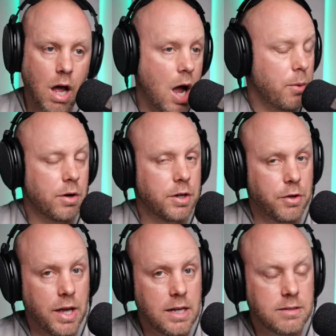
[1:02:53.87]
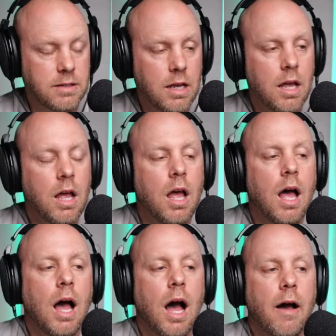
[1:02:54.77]
I would argue yes.
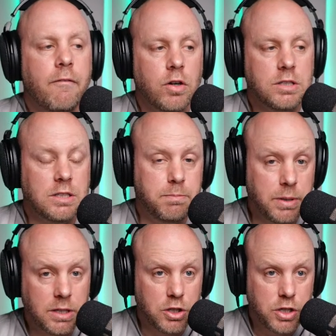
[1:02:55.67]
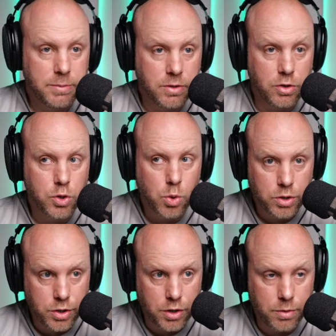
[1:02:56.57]
Versus building ships in the short
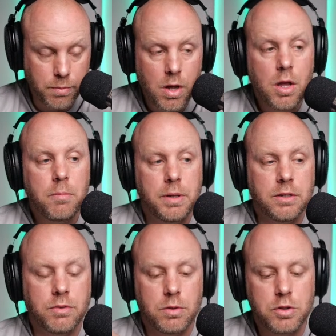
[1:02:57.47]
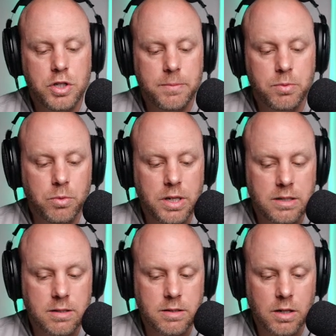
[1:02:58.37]
term, because those ships won't
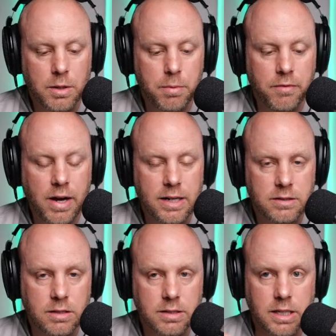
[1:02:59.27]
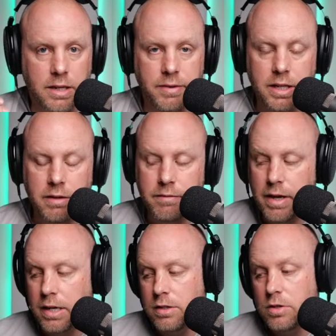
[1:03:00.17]
necessarily provide us a significant
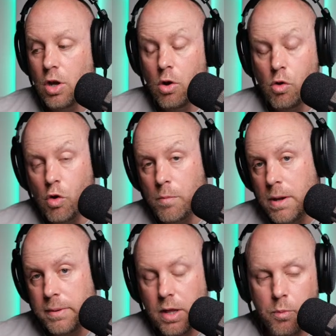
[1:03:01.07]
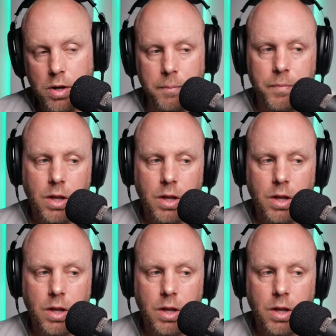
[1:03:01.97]
advantage. Or maybe they will.